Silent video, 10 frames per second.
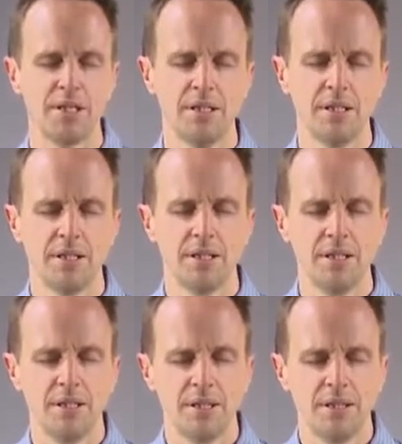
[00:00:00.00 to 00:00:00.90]

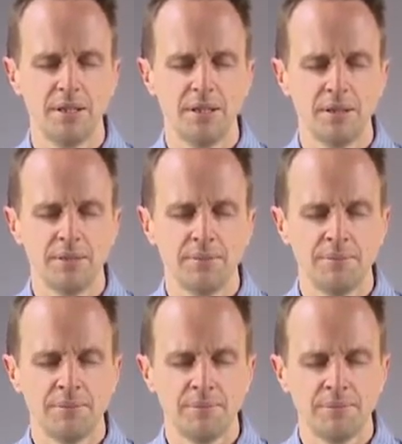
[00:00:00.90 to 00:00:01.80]
(silence)